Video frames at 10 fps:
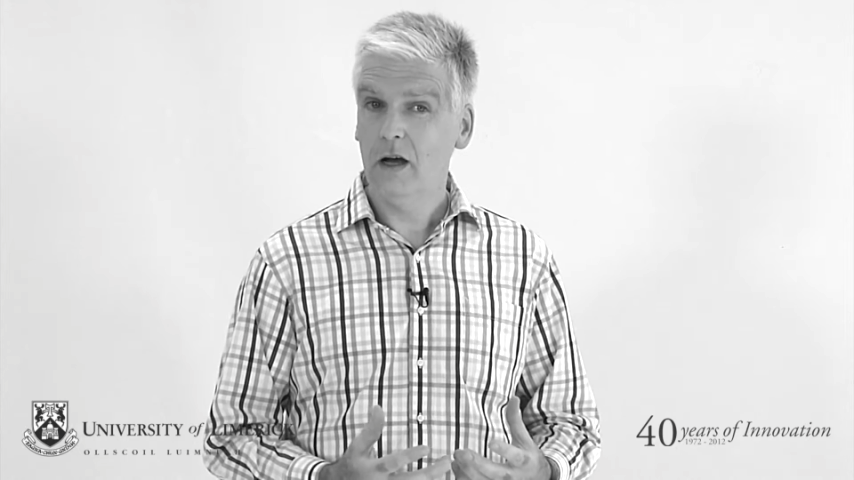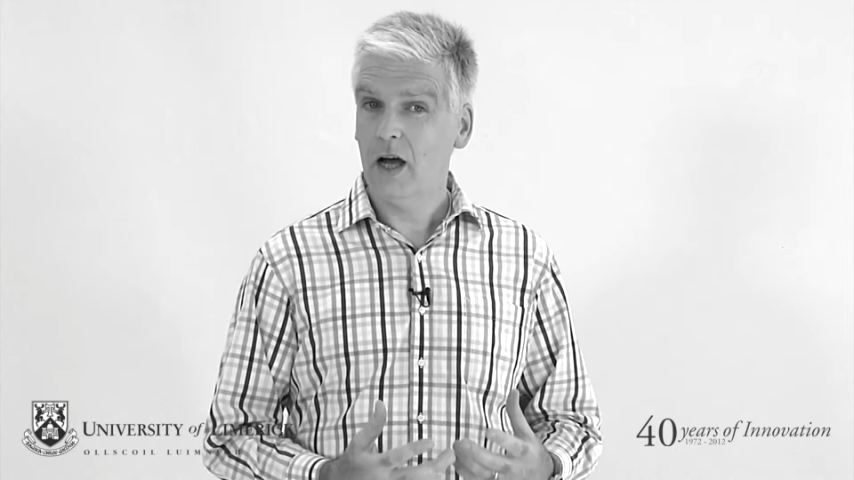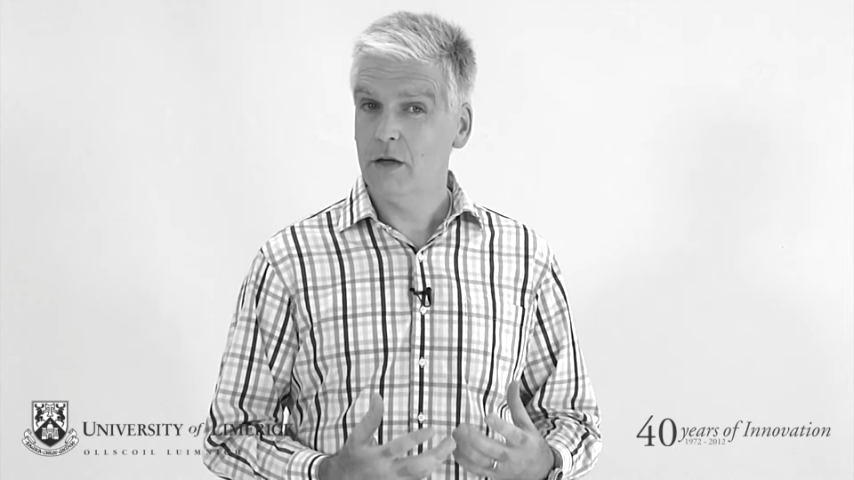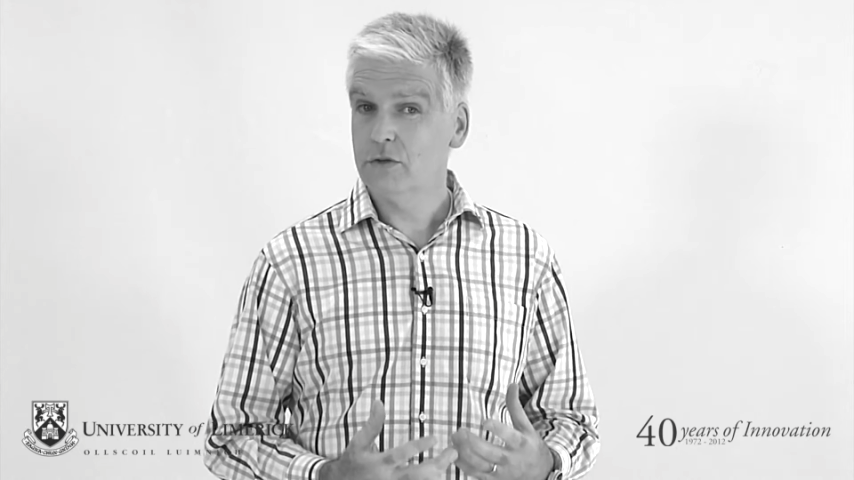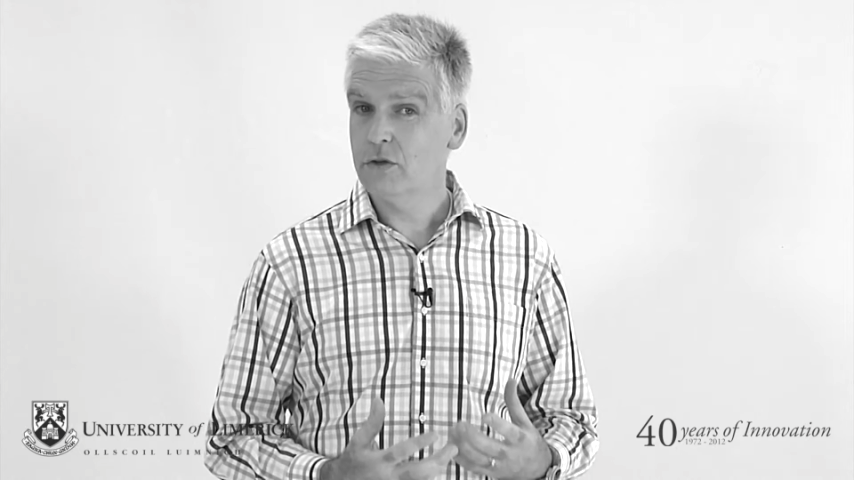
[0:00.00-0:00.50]

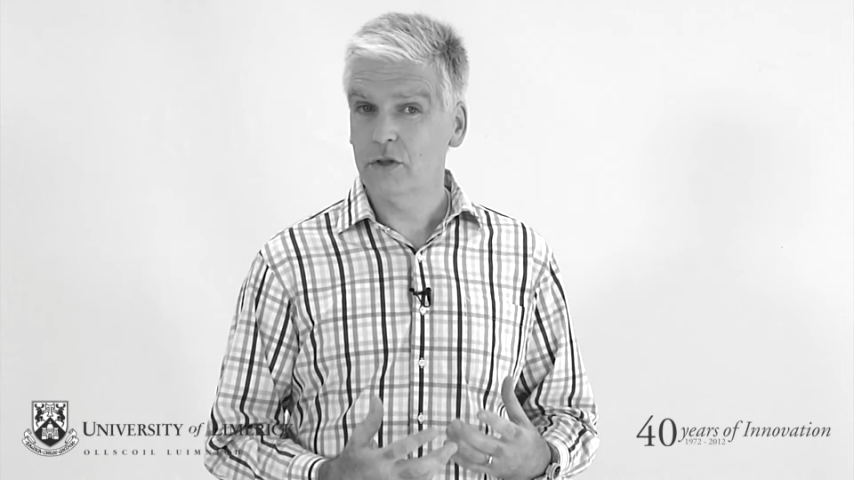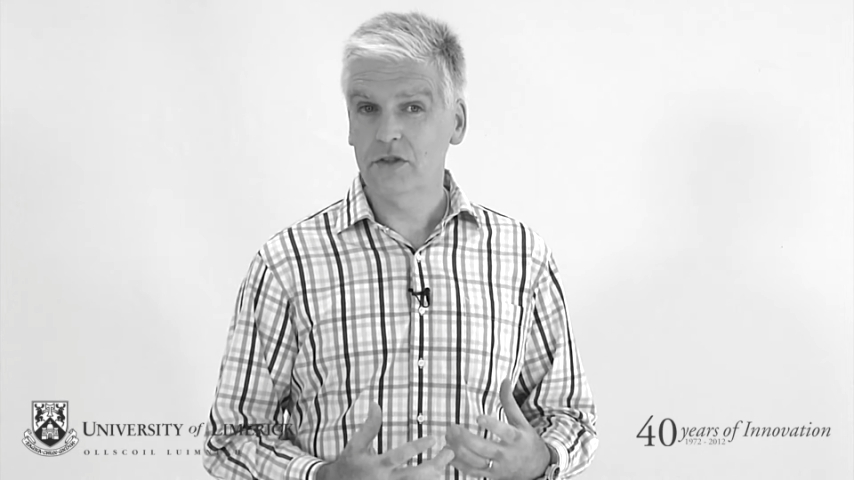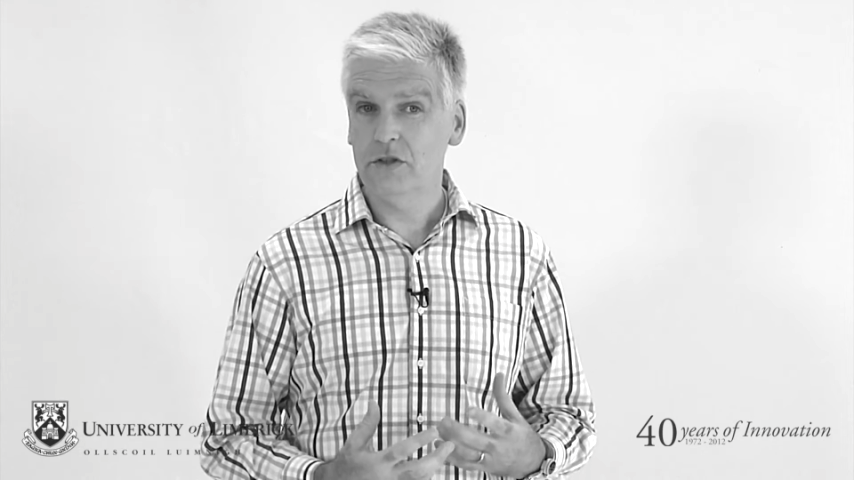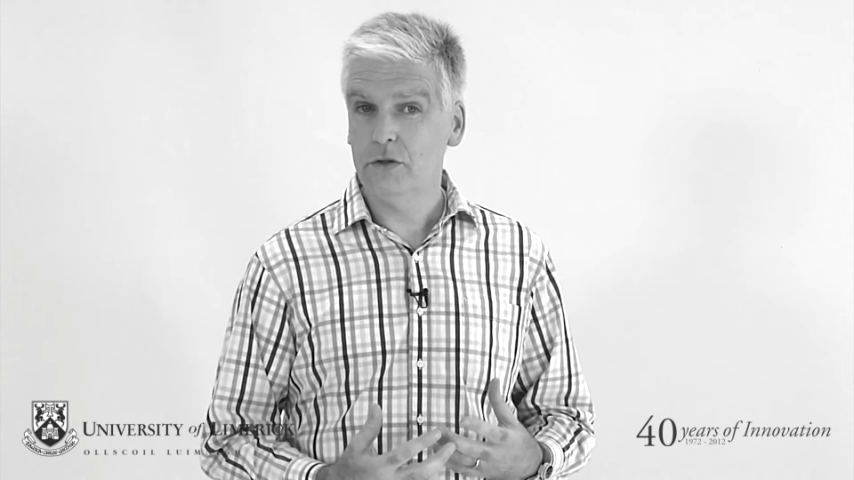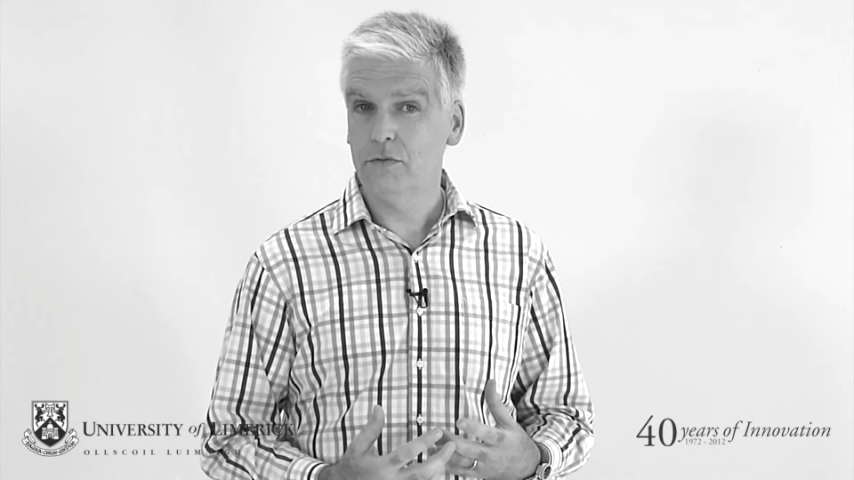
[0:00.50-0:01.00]
I was going
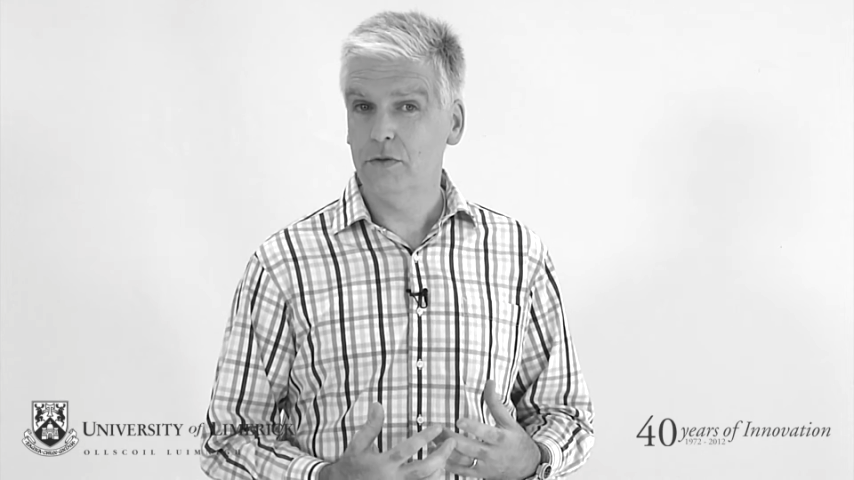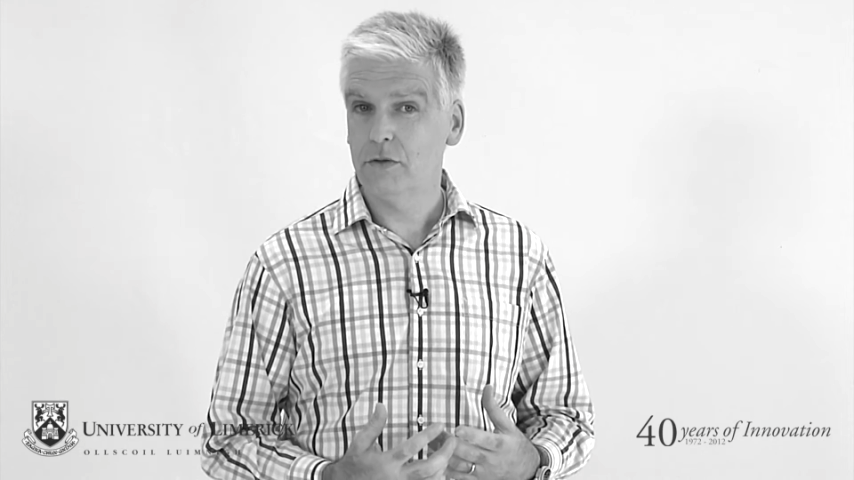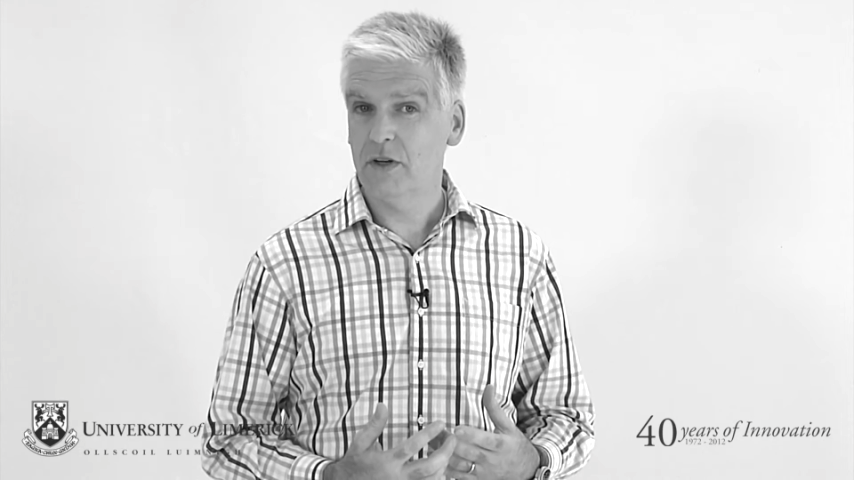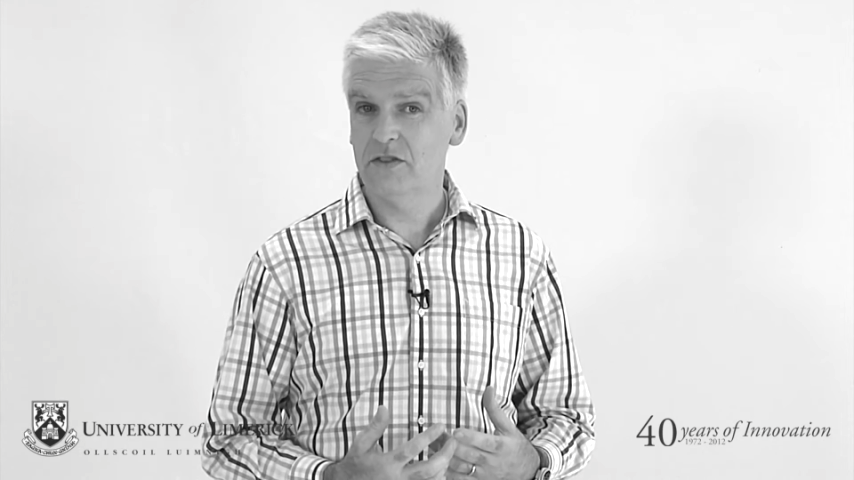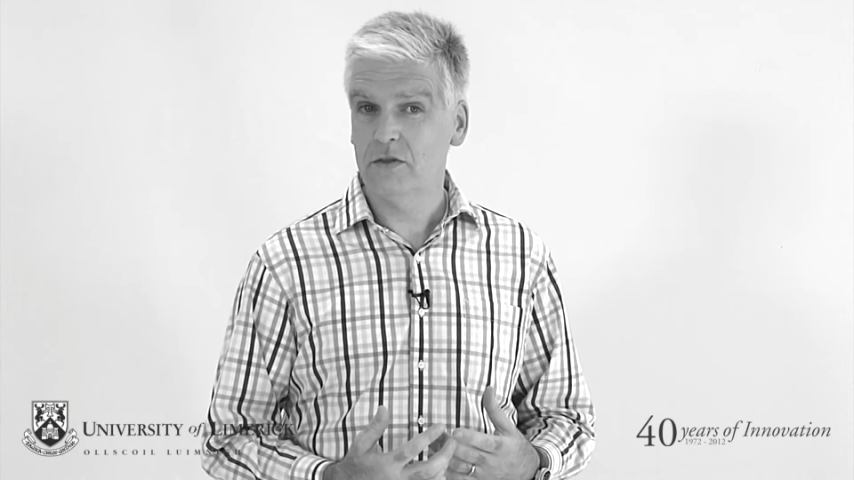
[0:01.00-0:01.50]
to do for the
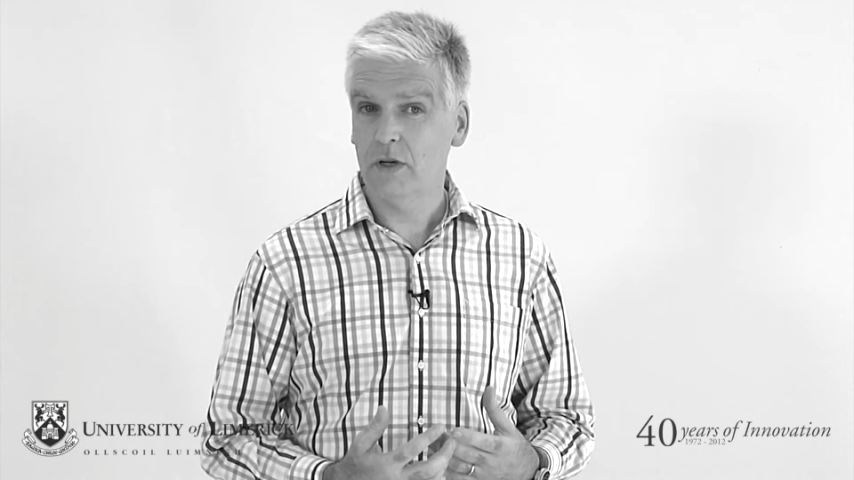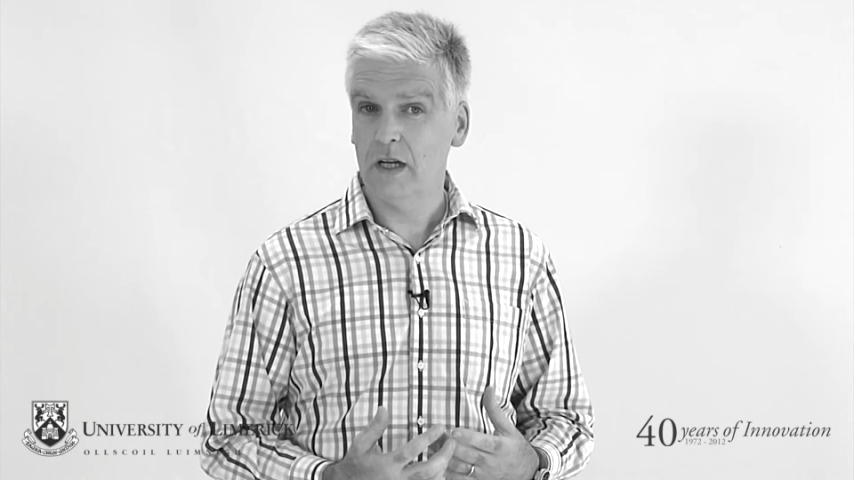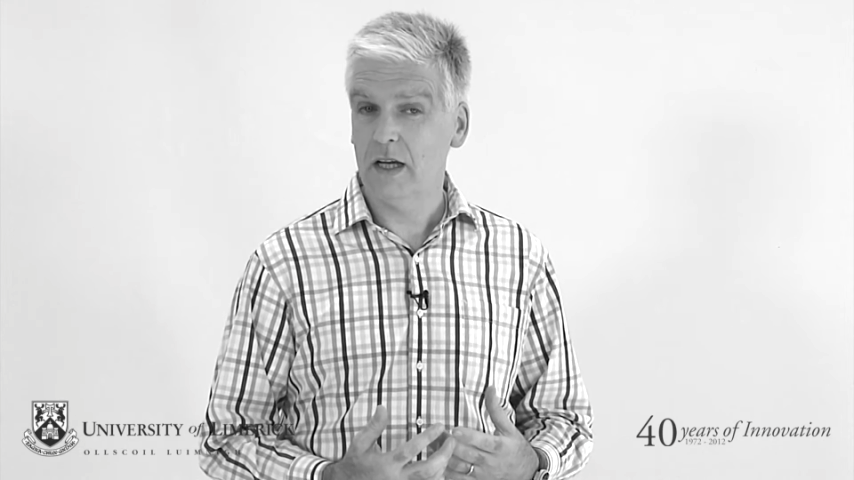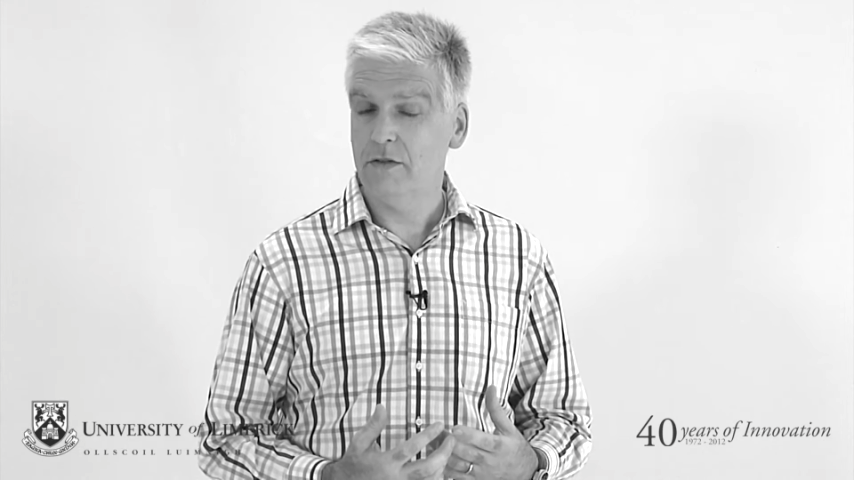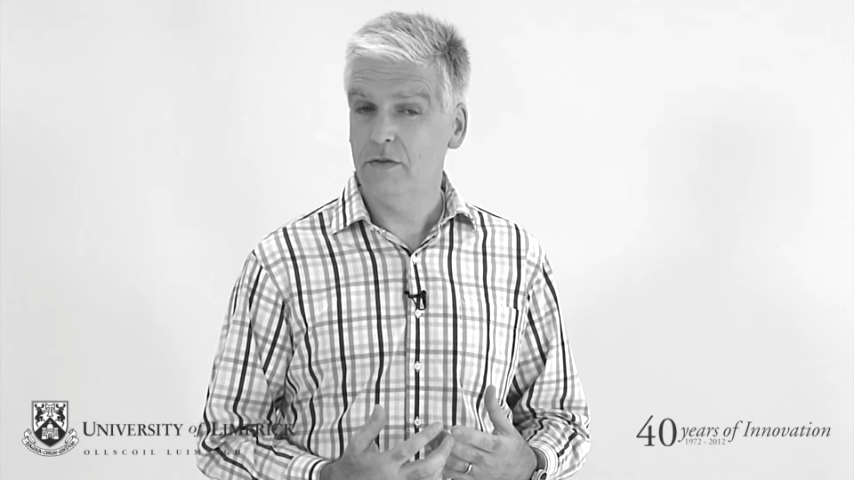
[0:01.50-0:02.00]
rest of my
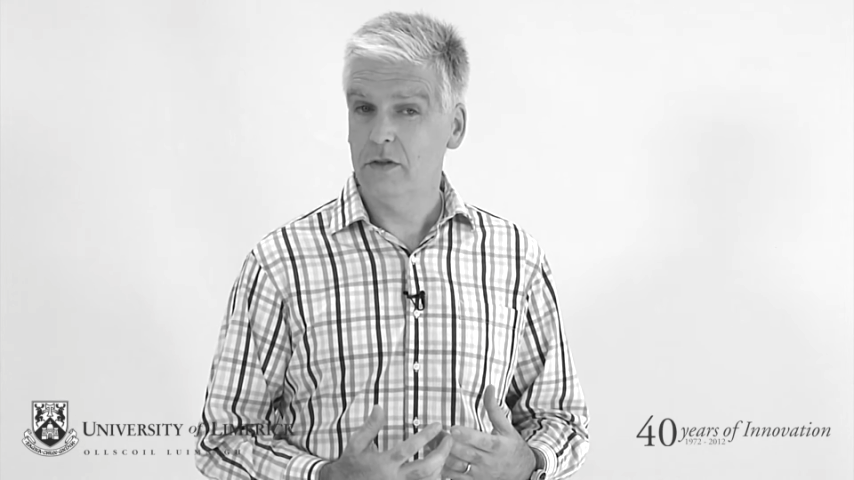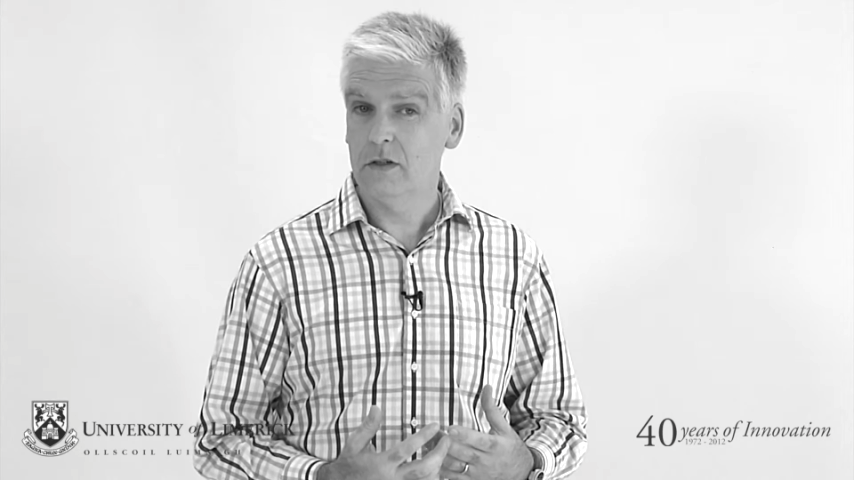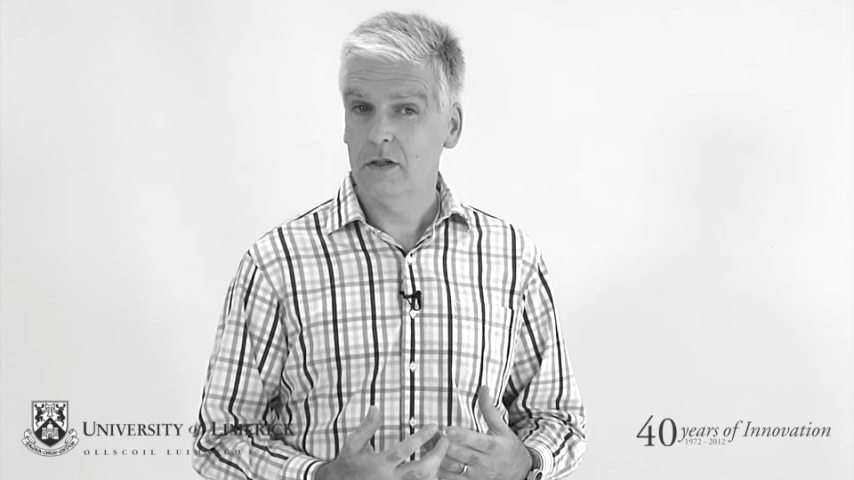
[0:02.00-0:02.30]
life,